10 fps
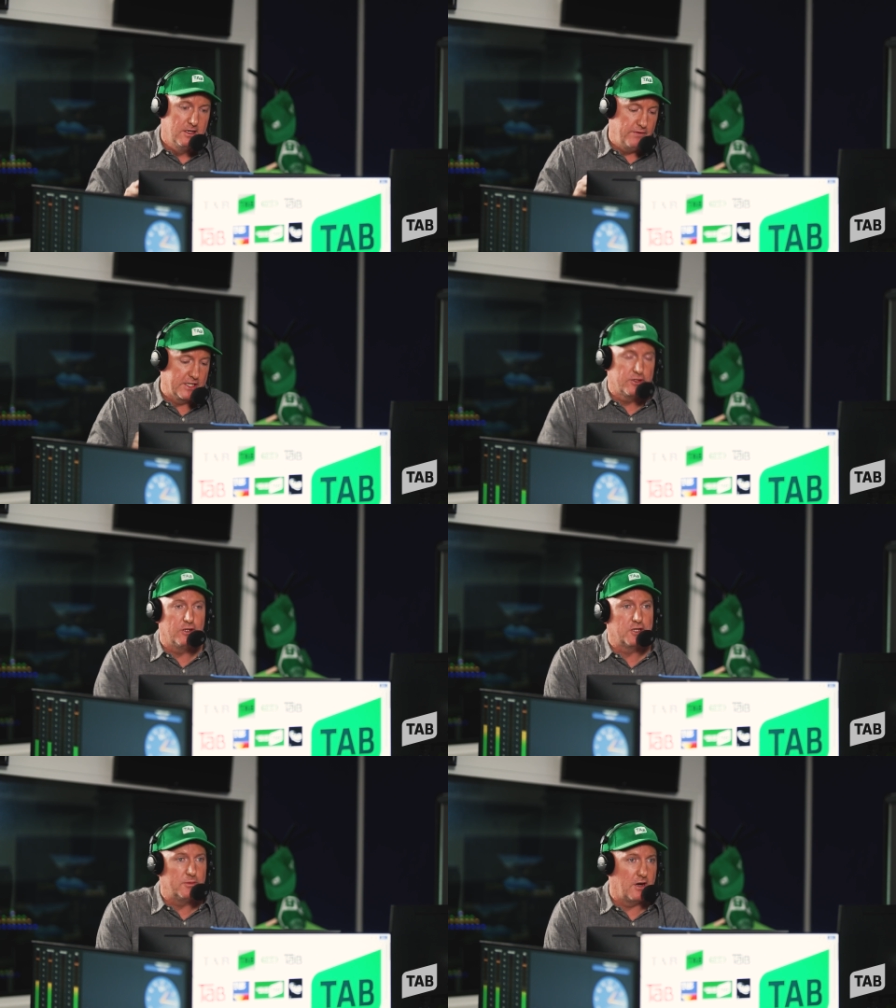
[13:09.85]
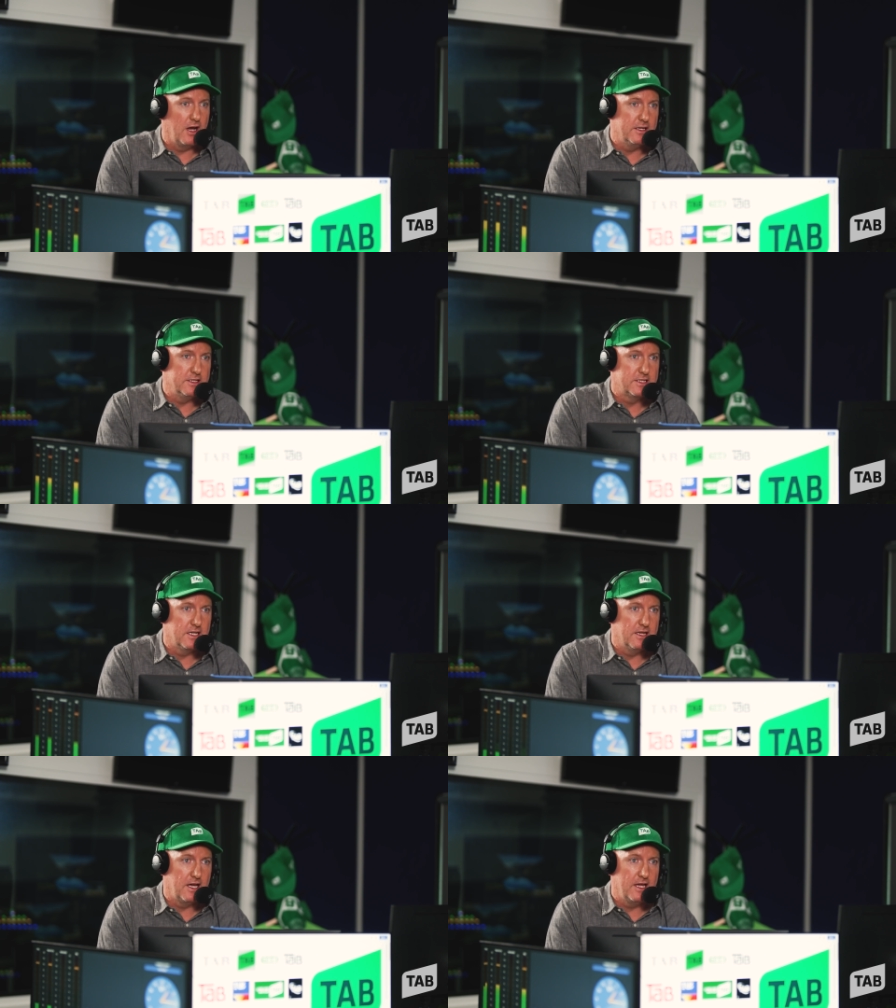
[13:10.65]
fixed odds operators,
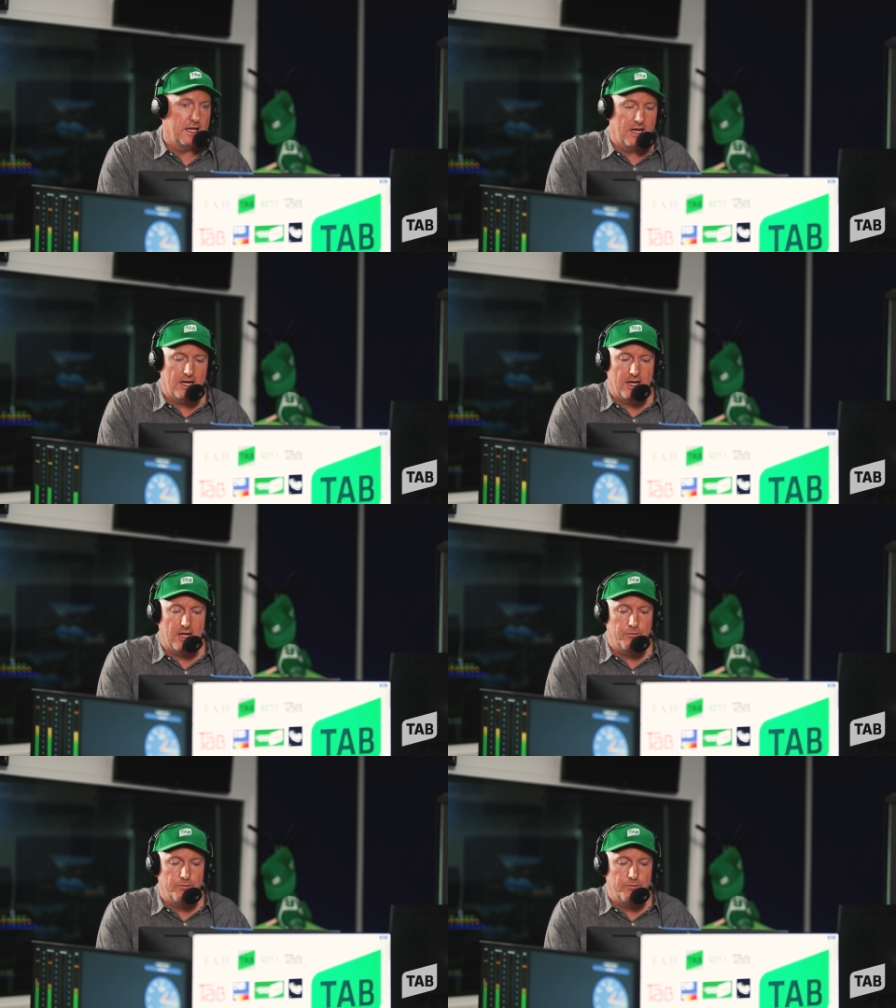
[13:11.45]
they are